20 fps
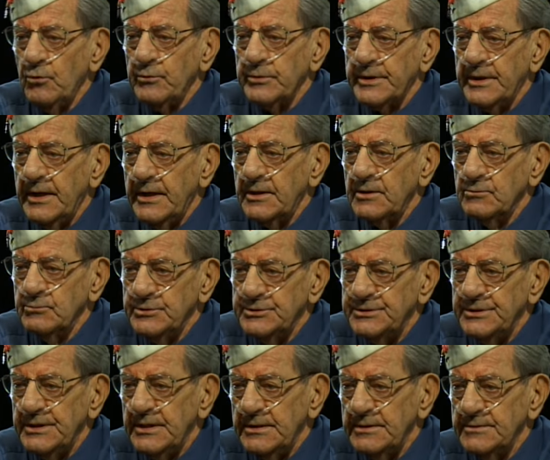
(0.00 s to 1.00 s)
Louisiana
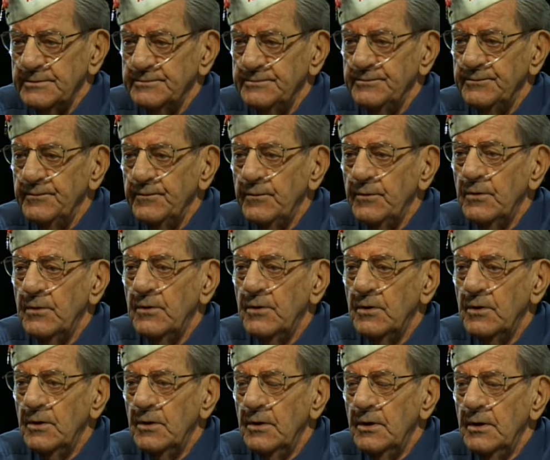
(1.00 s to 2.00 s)

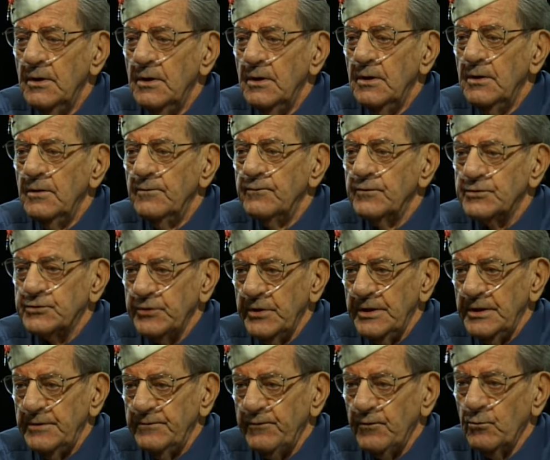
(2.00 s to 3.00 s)
for training for
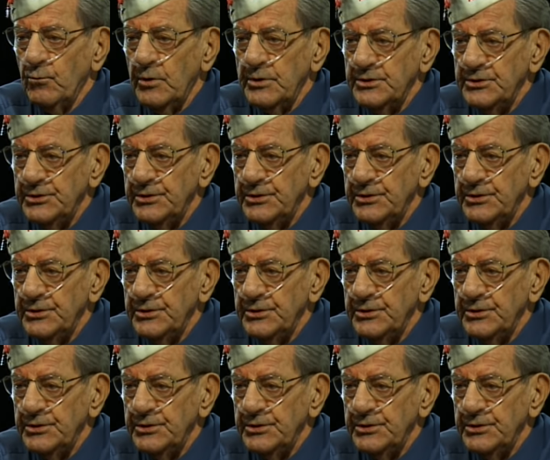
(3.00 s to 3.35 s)
one year.